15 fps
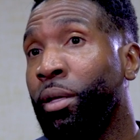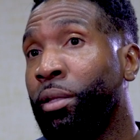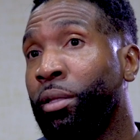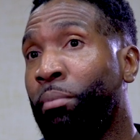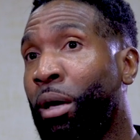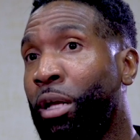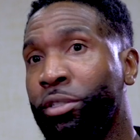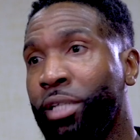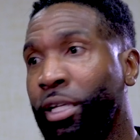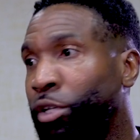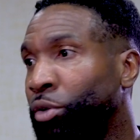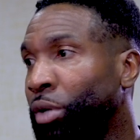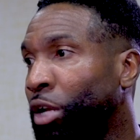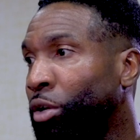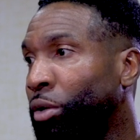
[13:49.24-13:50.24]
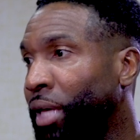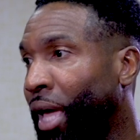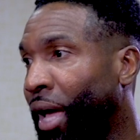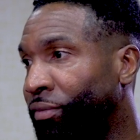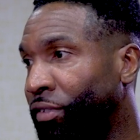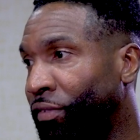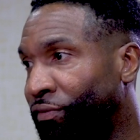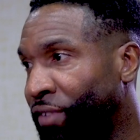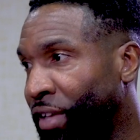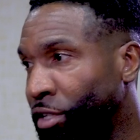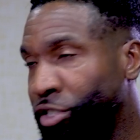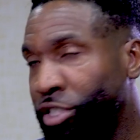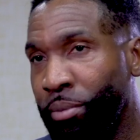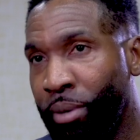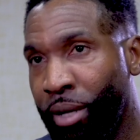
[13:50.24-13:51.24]
The model is like, you not only have the
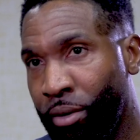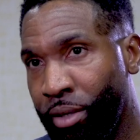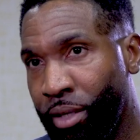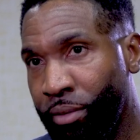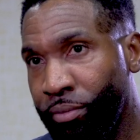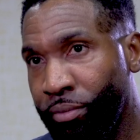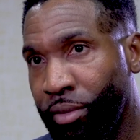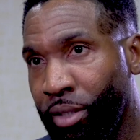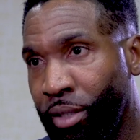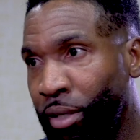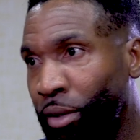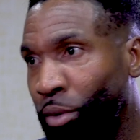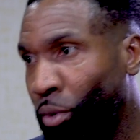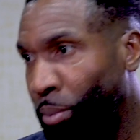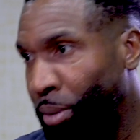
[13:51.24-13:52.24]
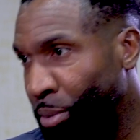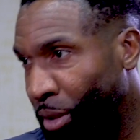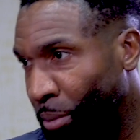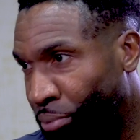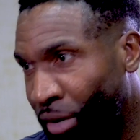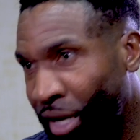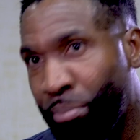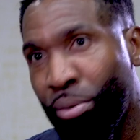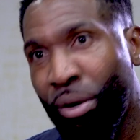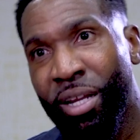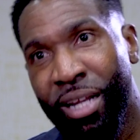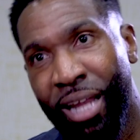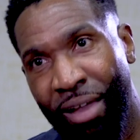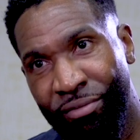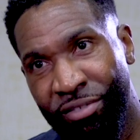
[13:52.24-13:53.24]
fellowship area, where people could break bread
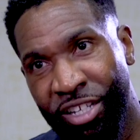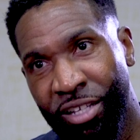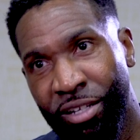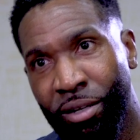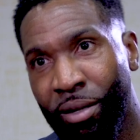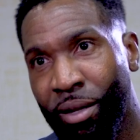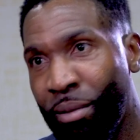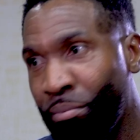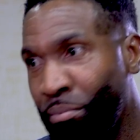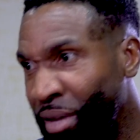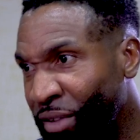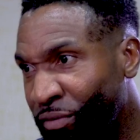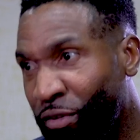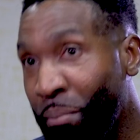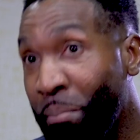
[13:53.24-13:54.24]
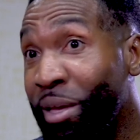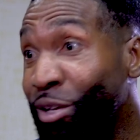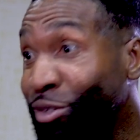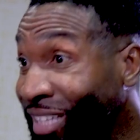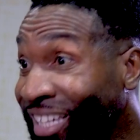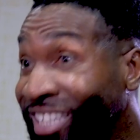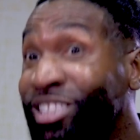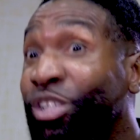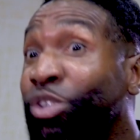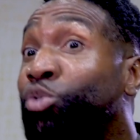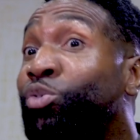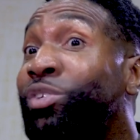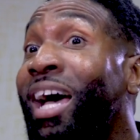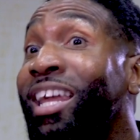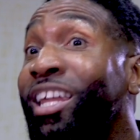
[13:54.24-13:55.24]
and have dinner and meet for meals, like it's the
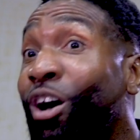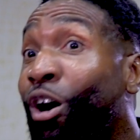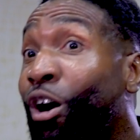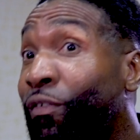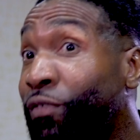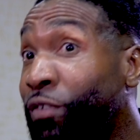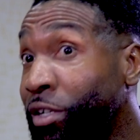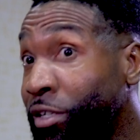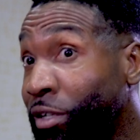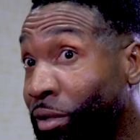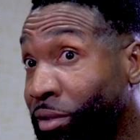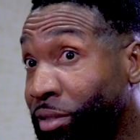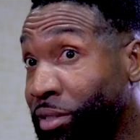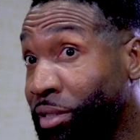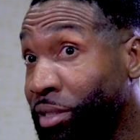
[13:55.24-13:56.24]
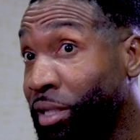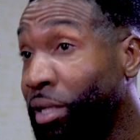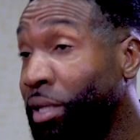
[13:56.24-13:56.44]
new dining hall for adults.